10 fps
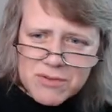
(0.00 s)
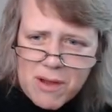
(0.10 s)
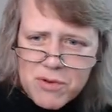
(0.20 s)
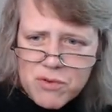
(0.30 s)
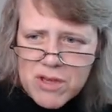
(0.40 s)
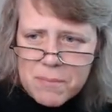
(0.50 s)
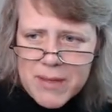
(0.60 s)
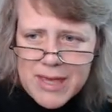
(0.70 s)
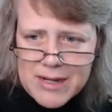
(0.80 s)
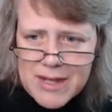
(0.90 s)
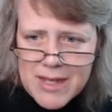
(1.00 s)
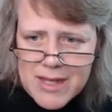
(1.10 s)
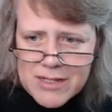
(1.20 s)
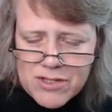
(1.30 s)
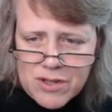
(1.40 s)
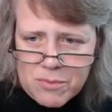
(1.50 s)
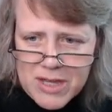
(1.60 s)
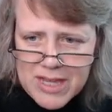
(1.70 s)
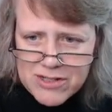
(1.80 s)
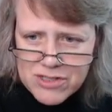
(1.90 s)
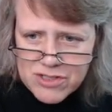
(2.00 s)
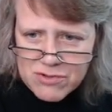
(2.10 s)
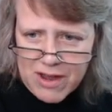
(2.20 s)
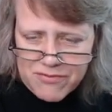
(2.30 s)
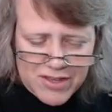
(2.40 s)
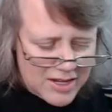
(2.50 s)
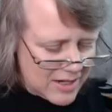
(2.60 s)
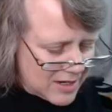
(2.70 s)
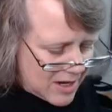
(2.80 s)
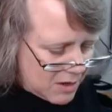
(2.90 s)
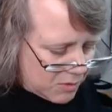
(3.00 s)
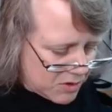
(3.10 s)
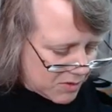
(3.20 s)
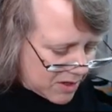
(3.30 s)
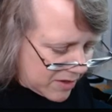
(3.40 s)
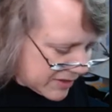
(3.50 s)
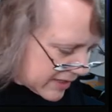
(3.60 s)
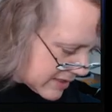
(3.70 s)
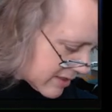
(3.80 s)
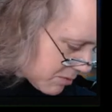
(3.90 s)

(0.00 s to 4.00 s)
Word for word: why we're doing a pin, so that we can just dry fit it. We're doing all this.